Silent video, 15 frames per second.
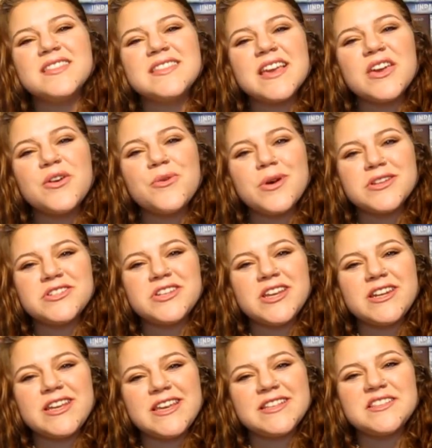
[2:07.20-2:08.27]
second
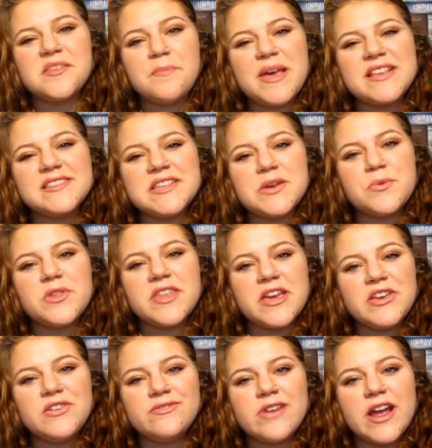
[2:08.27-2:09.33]
question is the best sequel that
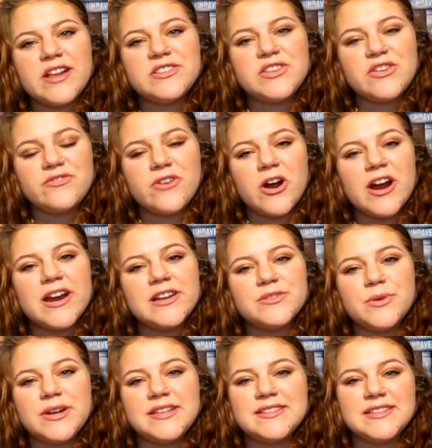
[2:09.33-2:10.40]
you've read so far in
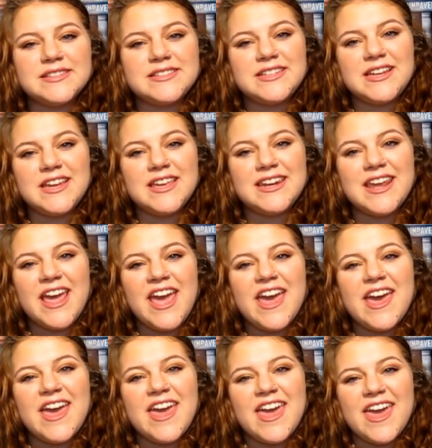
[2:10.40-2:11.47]
2016.
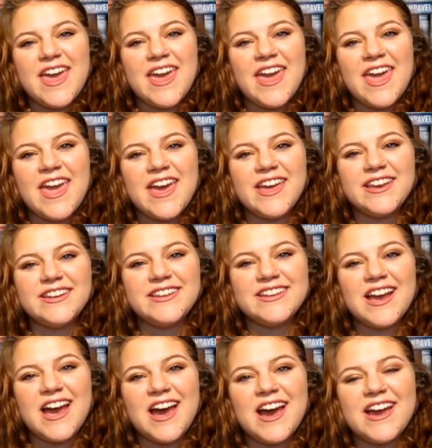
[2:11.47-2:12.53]
And
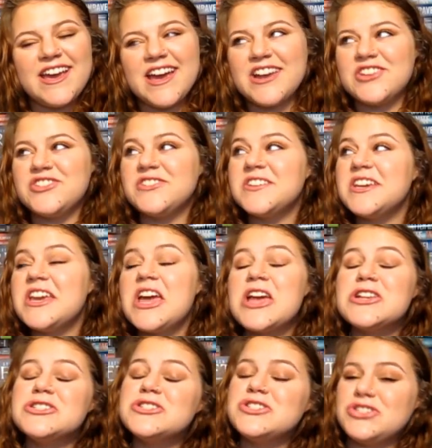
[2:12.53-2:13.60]
I actually
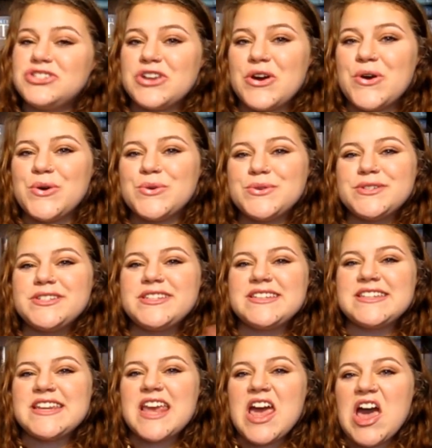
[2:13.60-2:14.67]

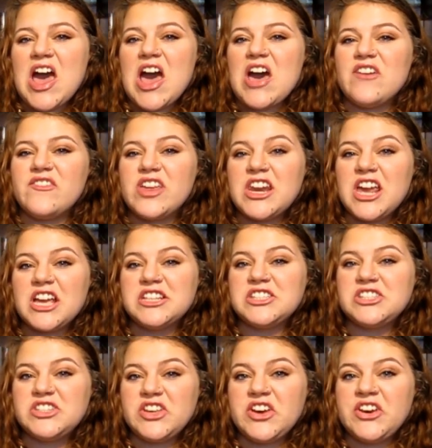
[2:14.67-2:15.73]
don't have an
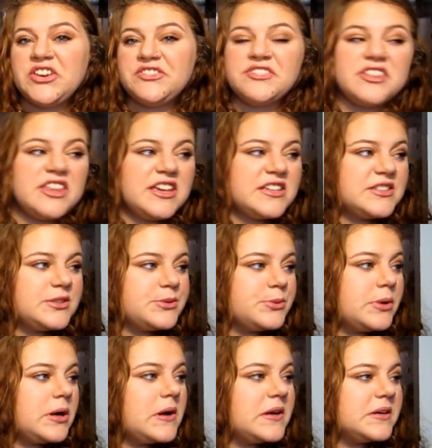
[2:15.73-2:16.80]
answer for this
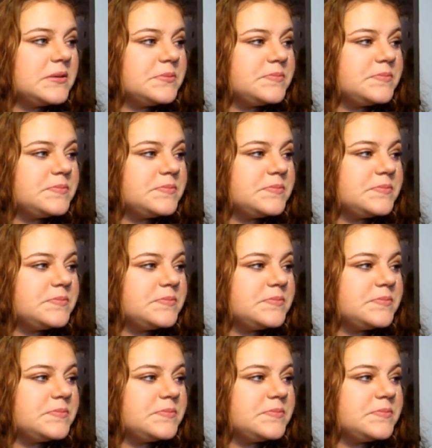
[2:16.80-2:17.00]
one.